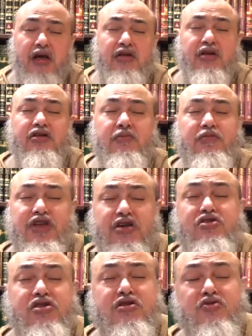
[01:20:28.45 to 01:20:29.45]
the
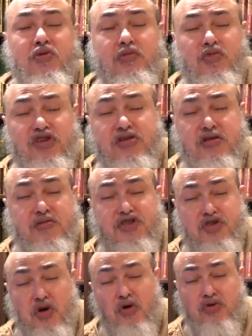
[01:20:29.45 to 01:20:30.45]
temptations when Muslims
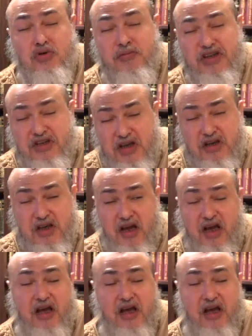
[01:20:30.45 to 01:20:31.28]
go to Medina